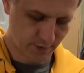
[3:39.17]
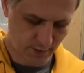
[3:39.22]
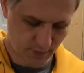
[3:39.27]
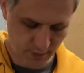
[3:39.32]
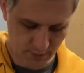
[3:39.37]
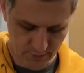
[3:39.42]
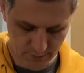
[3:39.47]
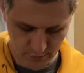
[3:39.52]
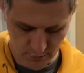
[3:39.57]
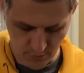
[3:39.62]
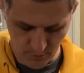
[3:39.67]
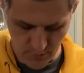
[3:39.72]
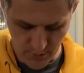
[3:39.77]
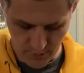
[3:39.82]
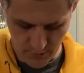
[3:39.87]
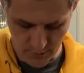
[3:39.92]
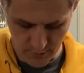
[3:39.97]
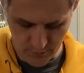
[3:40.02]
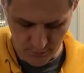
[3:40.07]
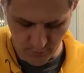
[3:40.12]
case, to
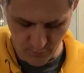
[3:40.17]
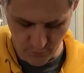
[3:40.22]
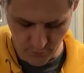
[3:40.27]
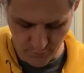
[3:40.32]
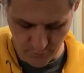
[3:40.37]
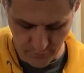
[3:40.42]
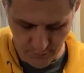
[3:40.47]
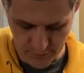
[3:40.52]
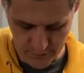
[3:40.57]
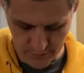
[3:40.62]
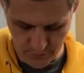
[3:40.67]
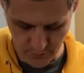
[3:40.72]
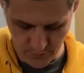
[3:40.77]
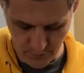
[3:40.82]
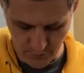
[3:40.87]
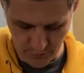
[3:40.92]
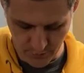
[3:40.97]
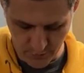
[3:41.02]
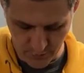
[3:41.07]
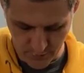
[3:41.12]
make it more
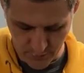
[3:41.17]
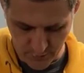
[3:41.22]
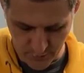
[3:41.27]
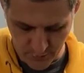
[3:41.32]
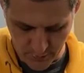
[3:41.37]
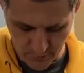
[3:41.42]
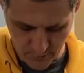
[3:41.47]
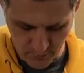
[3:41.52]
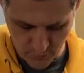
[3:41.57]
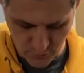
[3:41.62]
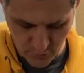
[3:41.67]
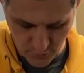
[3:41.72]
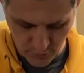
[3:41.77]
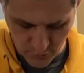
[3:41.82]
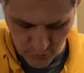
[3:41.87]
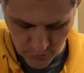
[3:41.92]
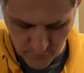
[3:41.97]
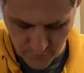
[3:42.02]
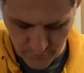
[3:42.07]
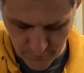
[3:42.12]
visible,
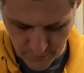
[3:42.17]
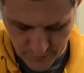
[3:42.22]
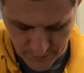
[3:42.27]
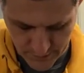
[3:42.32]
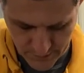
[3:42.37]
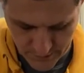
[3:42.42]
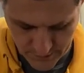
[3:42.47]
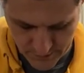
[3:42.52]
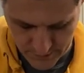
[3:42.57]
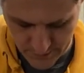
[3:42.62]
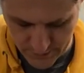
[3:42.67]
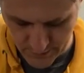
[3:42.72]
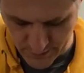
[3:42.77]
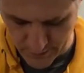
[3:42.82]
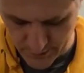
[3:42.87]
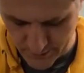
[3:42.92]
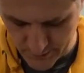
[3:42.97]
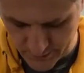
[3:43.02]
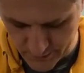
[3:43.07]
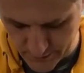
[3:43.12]
more obvious.
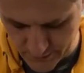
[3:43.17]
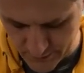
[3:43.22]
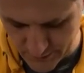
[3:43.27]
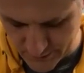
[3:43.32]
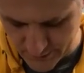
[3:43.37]
And